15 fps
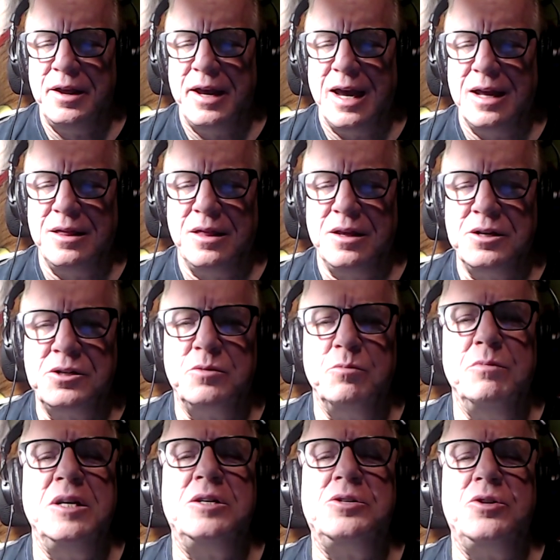and this
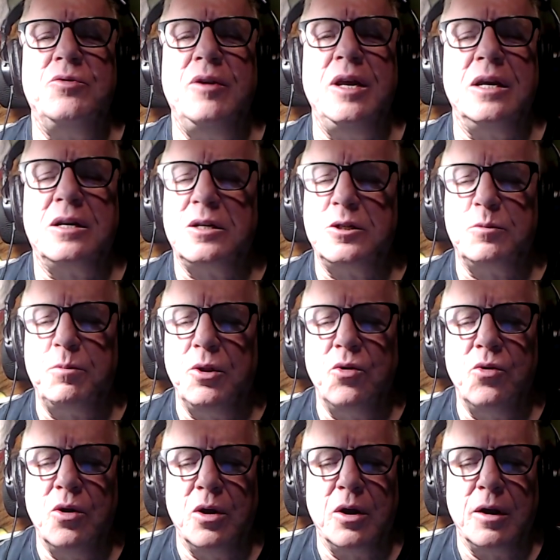mystery
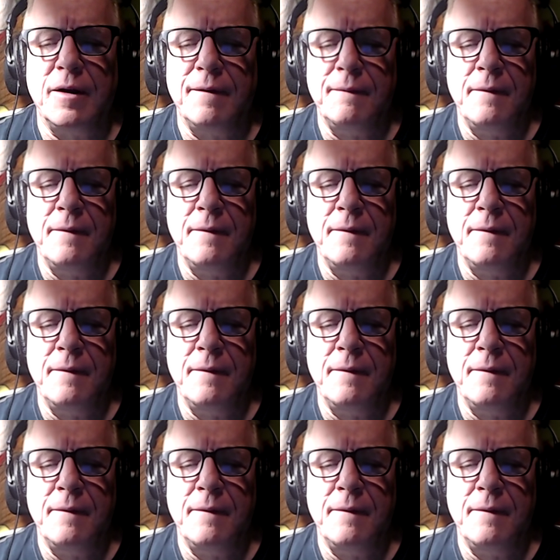explore.